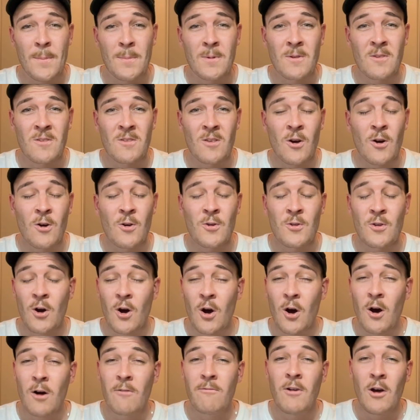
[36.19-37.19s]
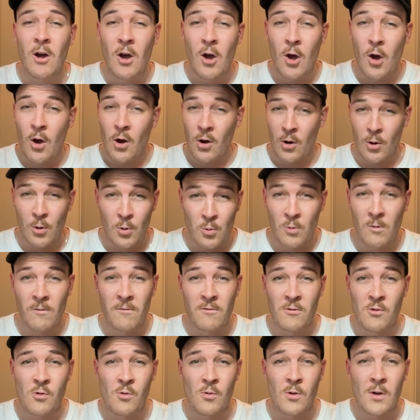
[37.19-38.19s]
episode of Who
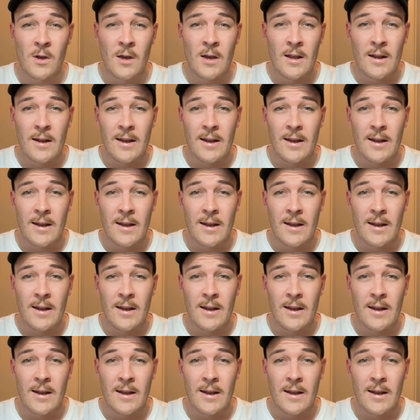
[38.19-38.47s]
Review.